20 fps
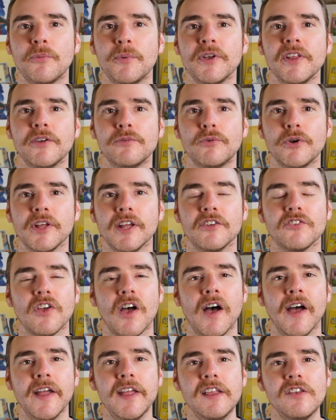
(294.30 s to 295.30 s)
when you're running into
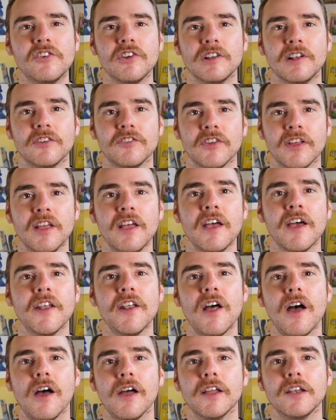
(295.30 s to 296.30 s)
high agility and
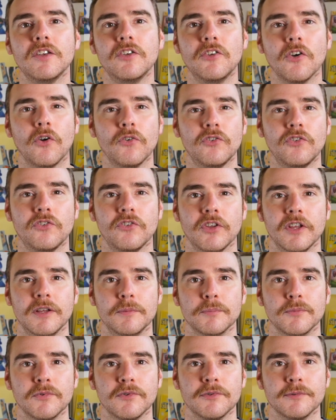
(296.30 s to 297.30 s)
high dodge
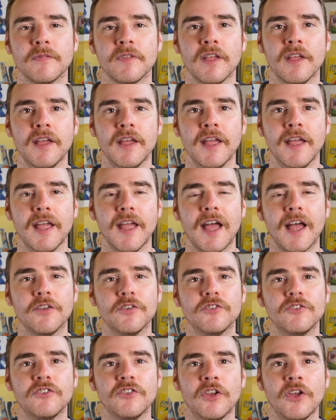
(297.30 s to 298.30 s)
teams. It
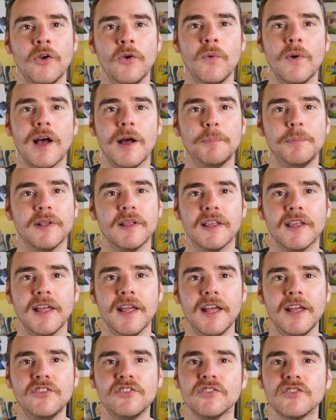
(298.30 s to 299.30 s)
has two
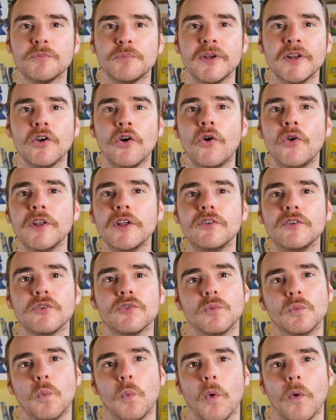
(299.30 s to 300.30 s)
applications, but it only
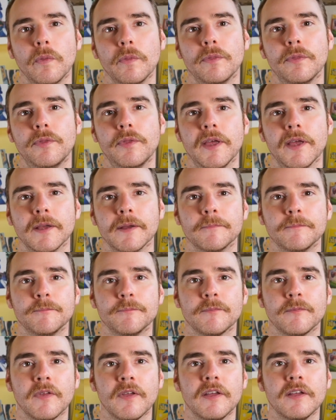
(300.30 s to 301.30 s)
does one thing.
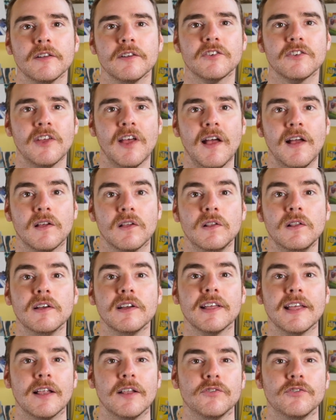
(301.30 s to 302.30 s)
Tackle
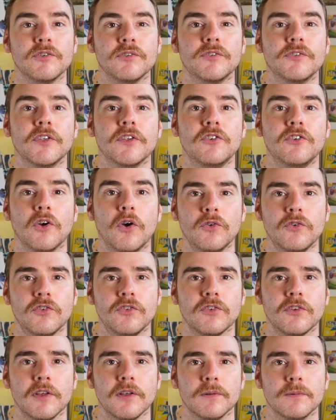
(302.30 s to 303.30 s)
cancels the dodge
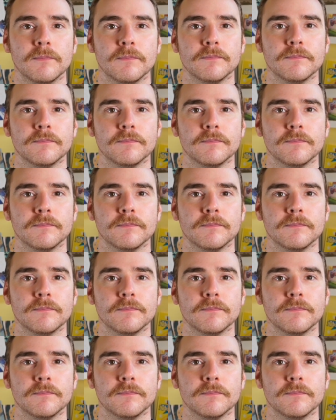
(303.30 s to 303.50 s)
skill.